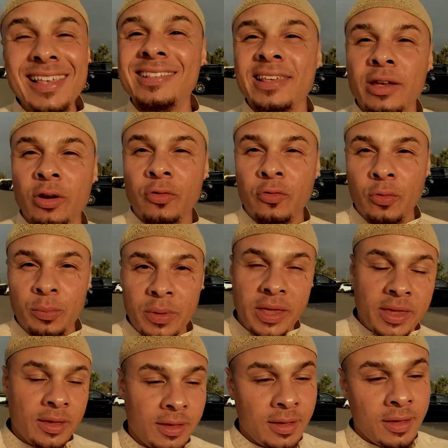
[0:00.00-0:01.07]
easier for
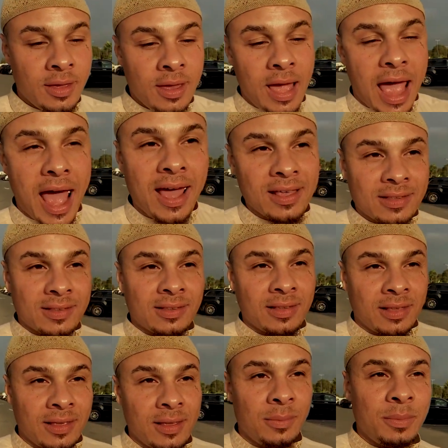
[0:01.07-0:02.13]
me
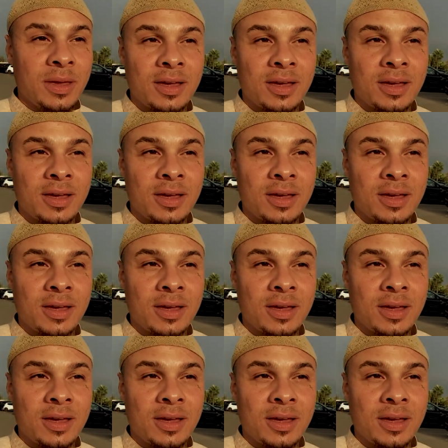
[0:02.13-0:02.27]
as